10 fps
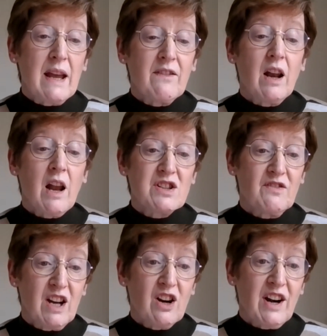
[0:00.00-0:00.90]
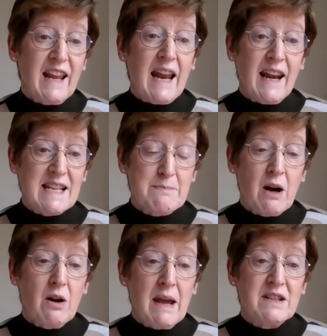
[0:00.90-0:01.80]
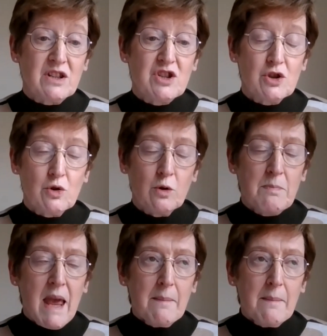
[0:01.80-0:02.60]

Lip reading: We have a lot of learning and experimenting to do.